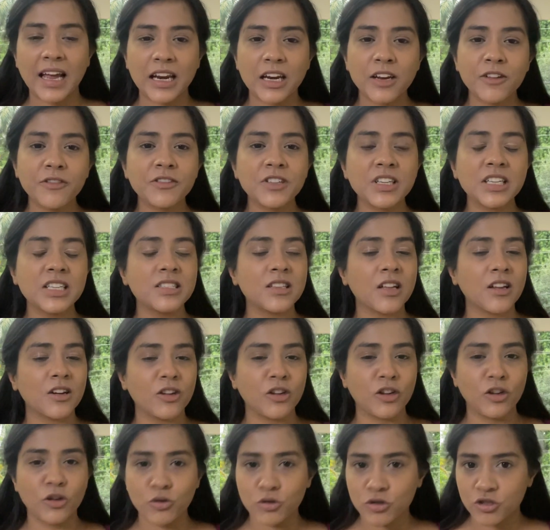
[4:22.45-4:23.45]
NFTs
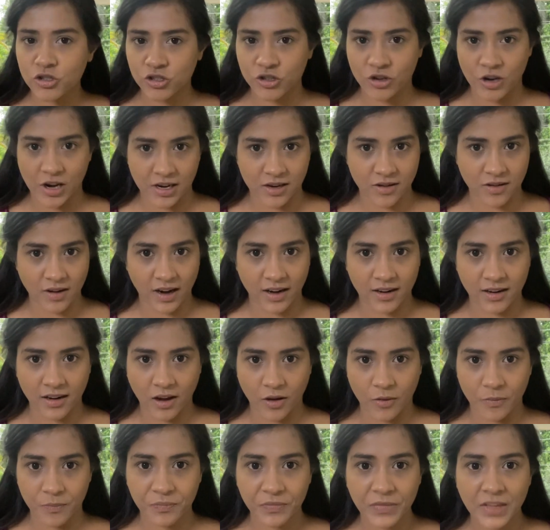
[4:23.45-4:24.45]
are a huge trend right
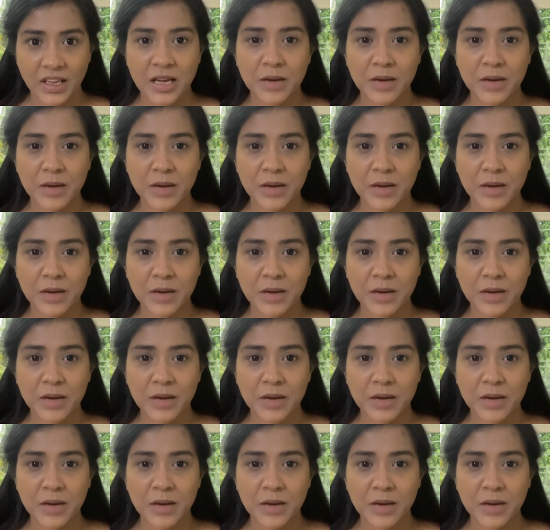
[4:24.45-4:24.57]
now.